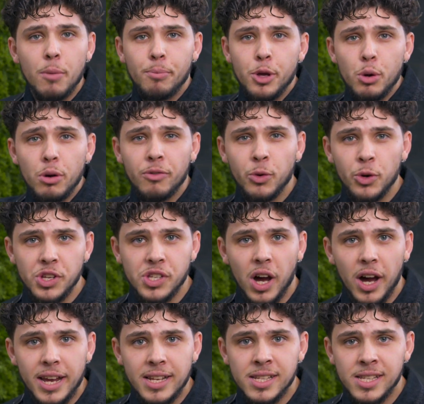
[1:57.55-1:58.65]
beautiful
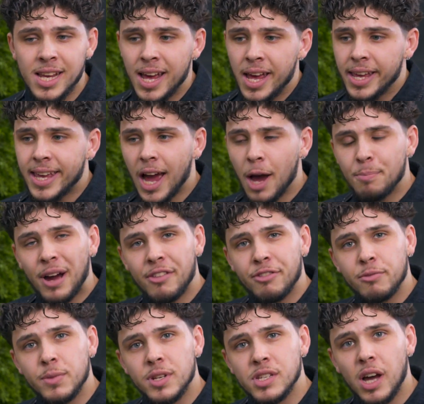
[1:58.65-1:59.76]
designs, get a
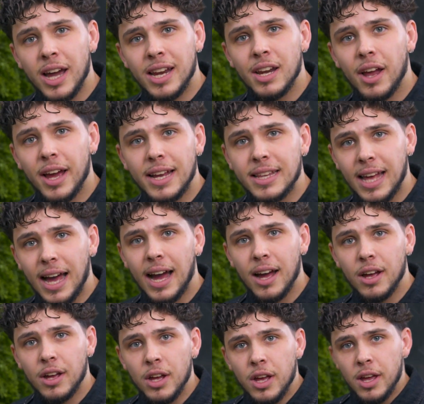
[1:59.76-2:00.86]
bathroom design like that,